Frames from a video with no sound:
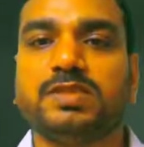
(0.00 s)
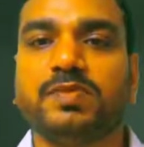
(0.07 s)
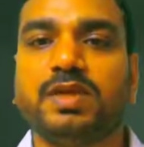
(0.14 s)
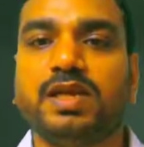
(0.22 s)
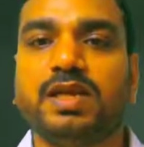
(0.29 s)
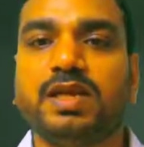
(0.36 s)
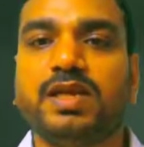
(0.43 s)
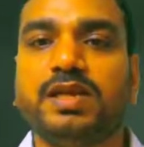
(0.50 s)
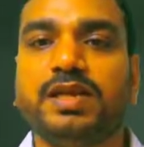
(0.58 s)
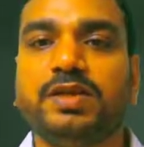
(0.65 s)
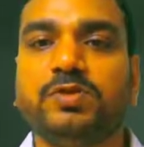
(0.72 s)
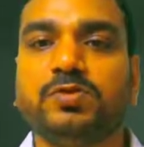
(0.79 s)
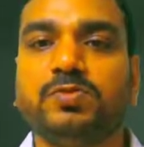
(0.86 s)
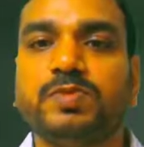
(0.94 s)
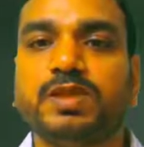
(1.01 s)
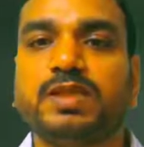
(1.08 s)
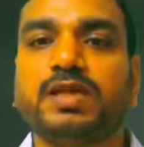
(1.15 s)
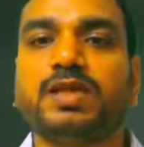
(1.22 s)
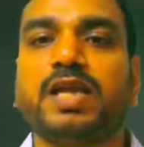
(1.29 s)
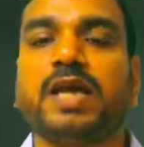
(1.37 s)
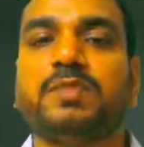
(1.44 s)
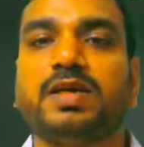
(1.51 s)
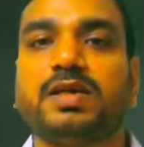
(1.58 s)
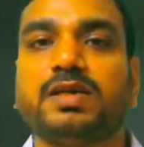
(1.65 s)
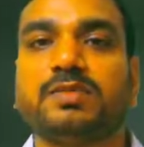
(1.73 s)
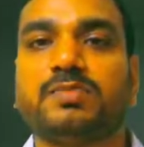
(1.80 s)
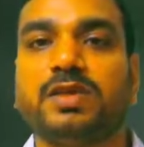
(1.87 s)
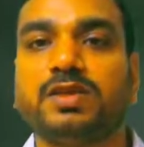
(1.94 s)
Similarly, t2 be the time
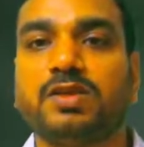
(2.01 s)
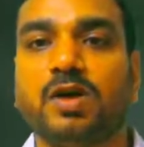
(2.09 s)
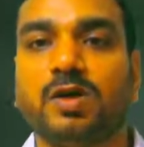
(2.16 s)
taken by